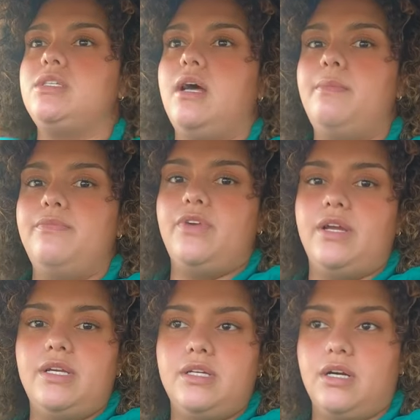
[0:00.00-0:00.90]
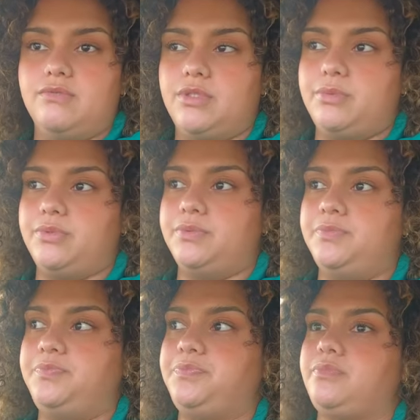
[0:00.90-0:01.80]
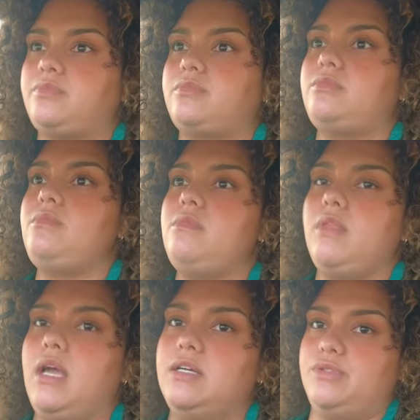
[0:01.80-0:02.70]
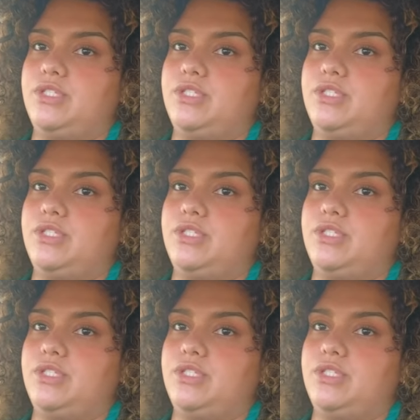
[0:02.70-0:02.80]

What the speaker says: I'm very uncomfortable. I'm